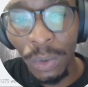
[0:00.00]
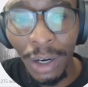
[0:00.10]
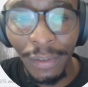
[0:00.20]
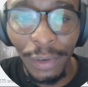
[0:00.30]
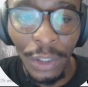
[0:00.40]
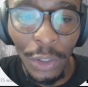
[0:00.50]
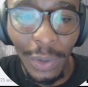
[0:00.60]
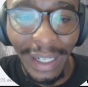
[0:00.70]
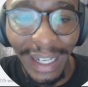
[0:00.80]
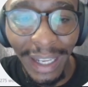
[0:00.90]
Workflow is
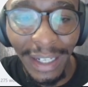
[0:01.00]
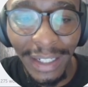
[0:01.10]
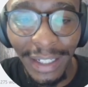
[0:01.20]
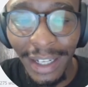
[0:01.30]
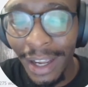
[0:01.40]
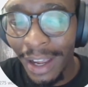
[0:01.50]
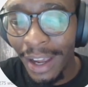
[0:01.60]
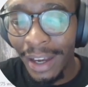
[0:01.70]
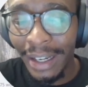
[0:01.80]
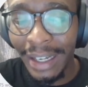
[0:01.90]
also an 8.
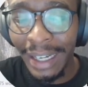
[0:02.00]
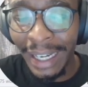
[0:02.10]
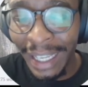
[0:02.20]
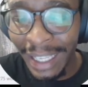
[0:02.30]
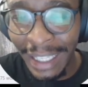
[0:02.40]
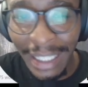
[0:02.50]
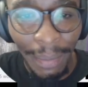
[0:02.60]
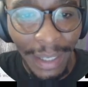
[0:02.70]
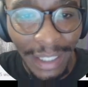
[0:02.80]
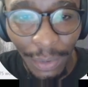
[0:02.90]
Kling is the
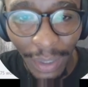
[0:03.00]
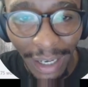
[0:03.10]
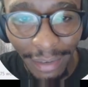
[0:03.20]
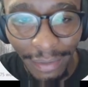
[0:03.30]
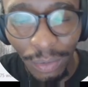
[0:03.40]
best that we have.